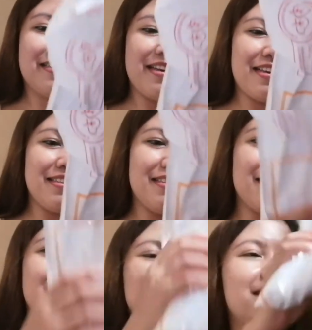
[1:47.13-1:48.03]
I
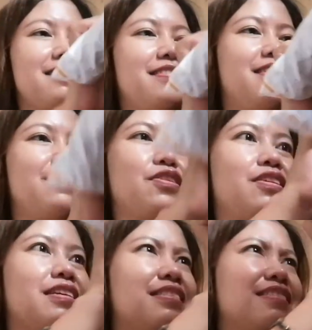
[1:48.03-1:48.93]
just
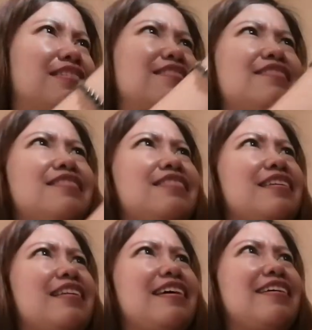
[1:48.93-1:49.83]
noticed that there's a
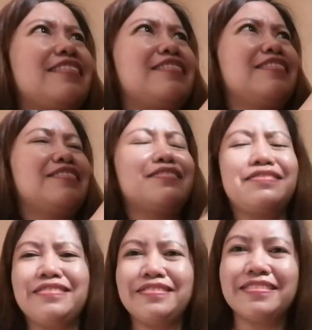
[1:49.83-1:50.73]
letter, so
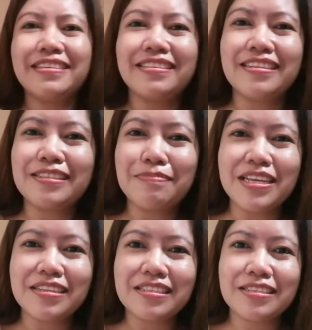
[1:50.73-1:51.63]
that
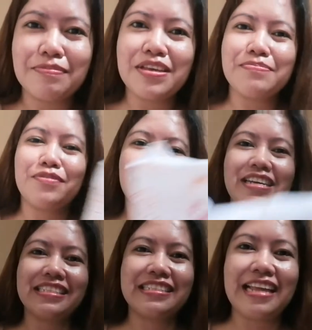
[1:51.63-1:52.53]
makes me more
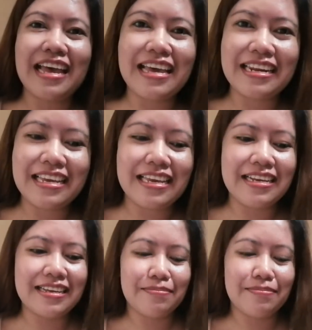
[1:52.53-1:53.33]
excited.